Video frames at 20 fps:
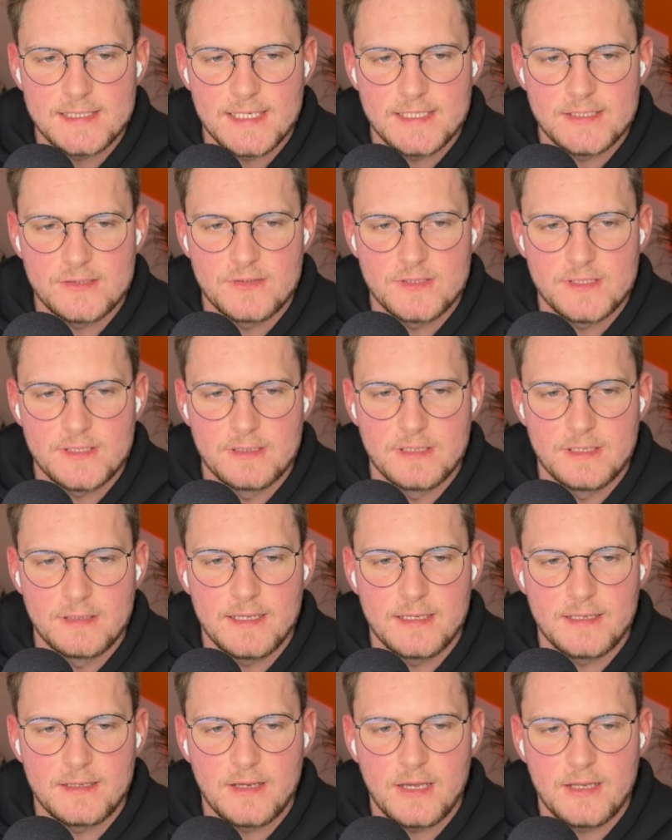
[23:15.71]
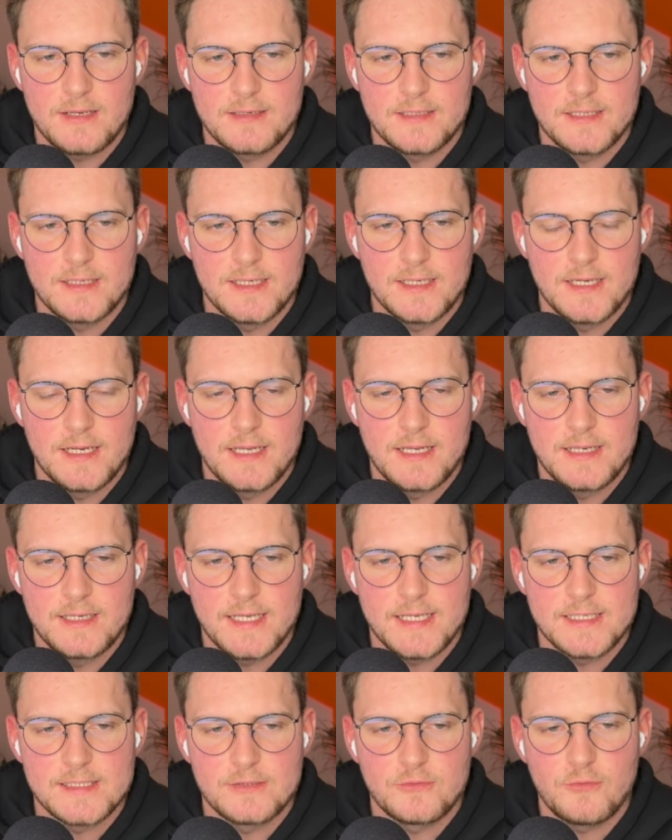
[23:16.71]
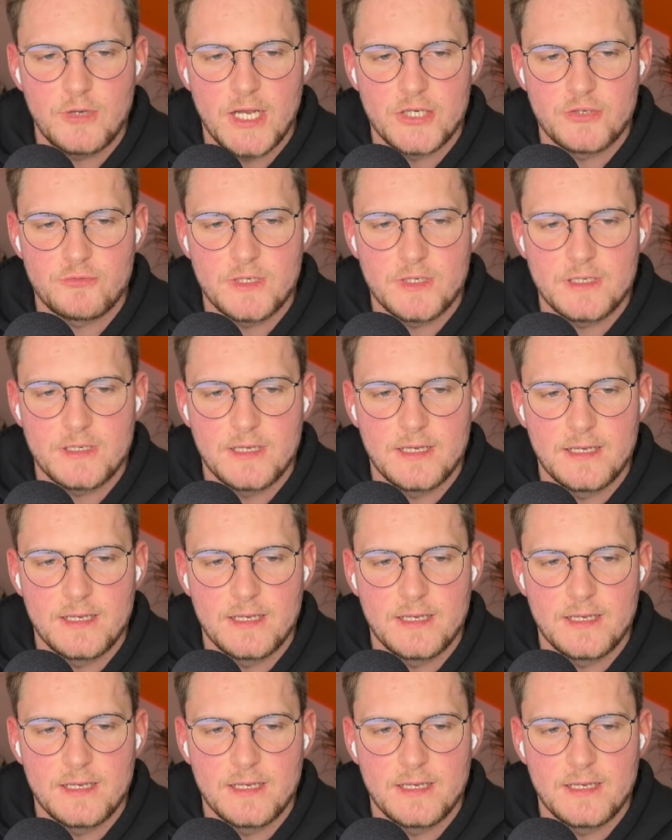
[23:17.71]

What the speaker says: As you see, it got the test 200,